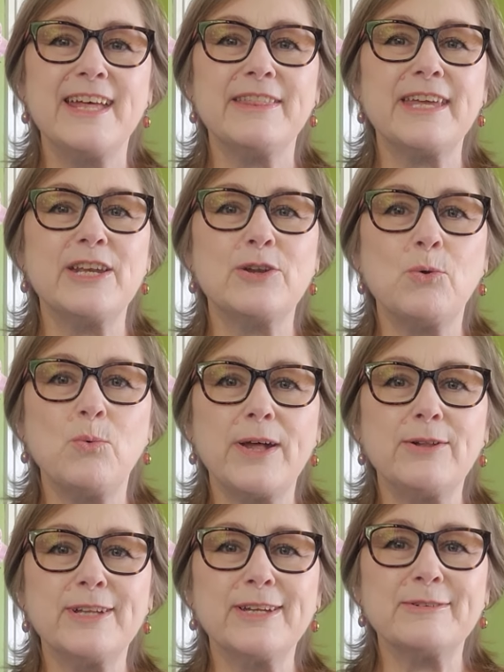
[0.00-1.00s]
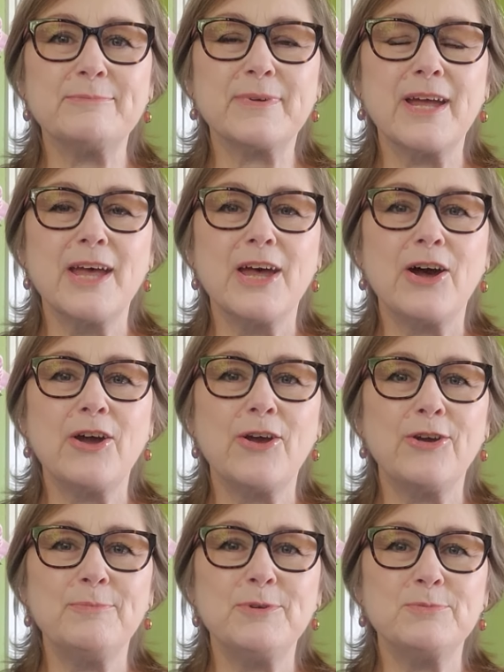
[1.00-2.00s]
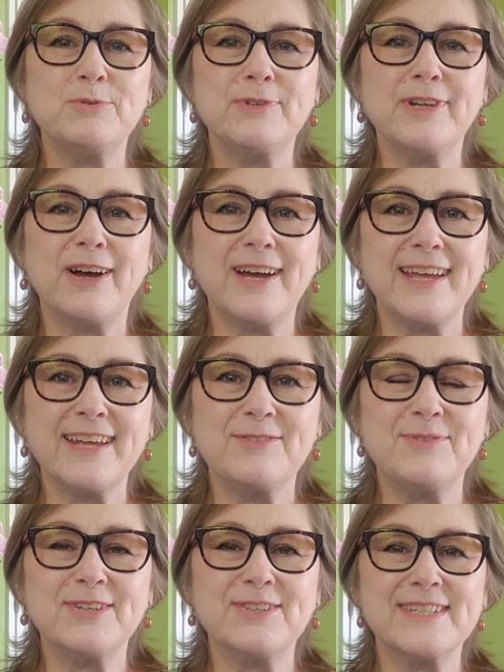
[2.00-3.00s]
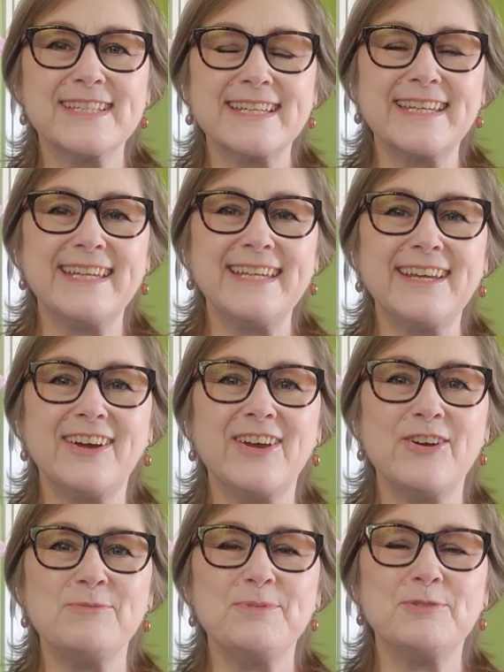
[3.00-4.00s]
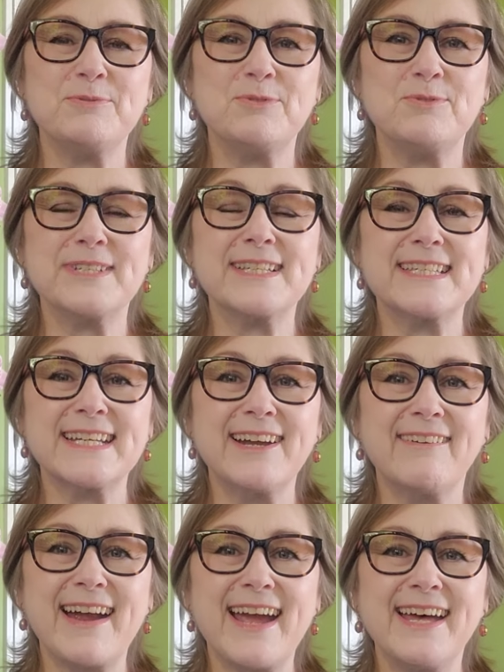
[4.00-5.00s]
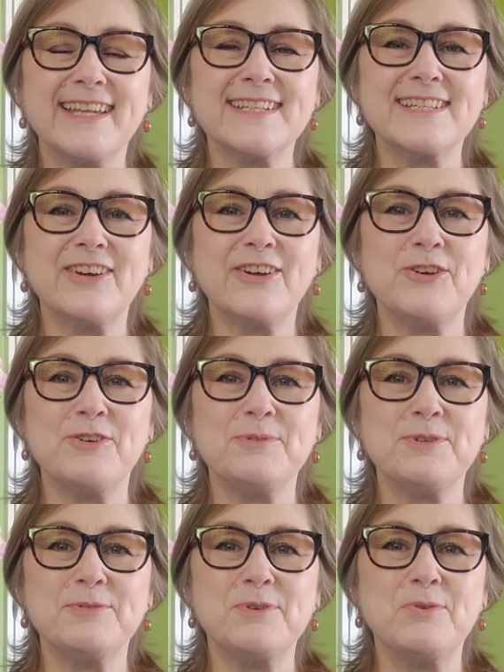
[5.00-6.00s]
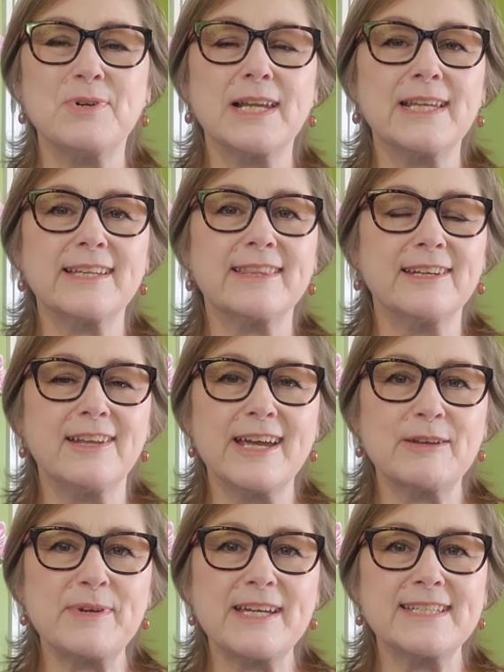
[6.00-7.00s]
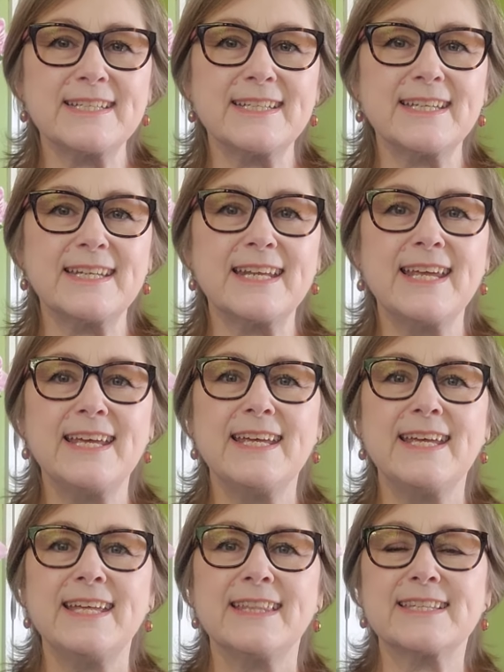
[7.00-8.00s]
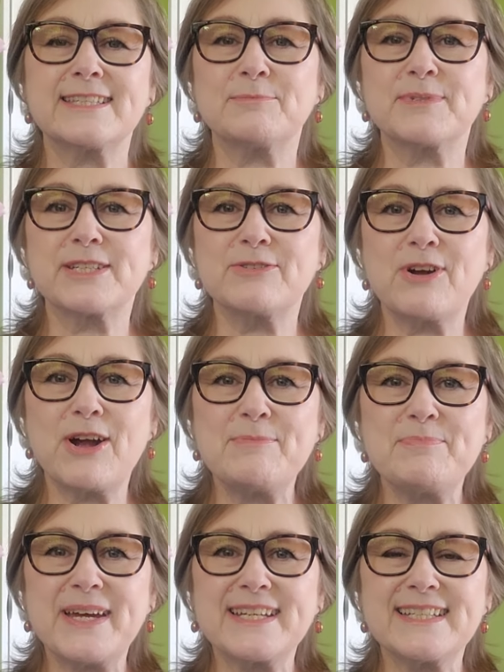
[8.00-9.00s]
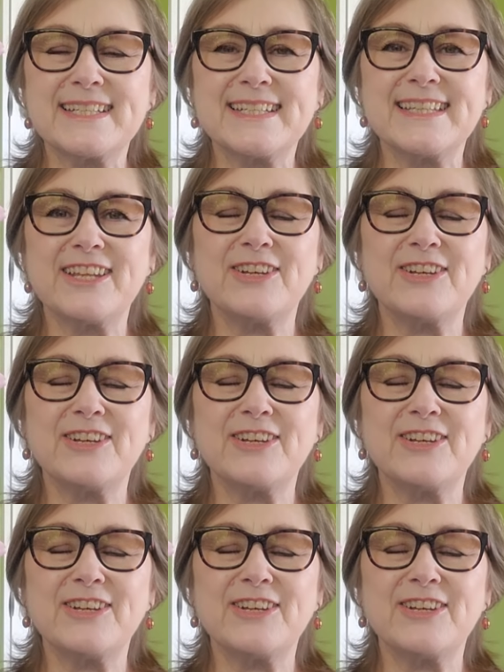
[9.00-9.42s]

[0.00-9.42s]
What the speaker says: then welcome. I hope you will like what you see. I hope you will stick around. I hope you will click the like button, the subscribe button, the